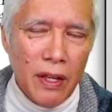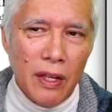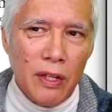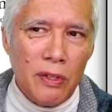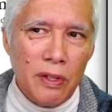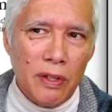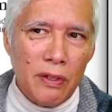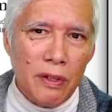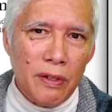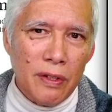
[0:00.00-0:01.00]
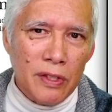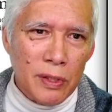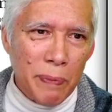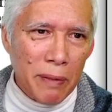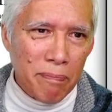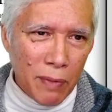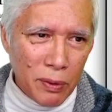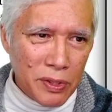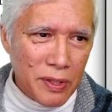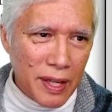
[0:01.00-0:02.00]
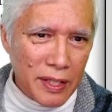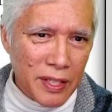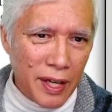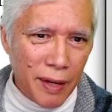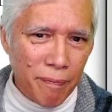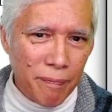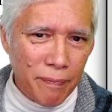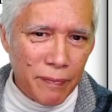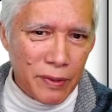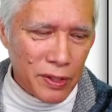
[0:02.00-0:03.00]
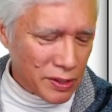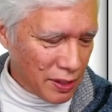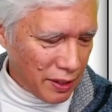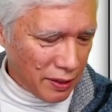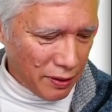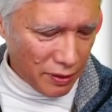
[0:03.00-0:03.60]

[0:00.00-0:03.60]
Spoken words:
It spent most of that time just sitting there.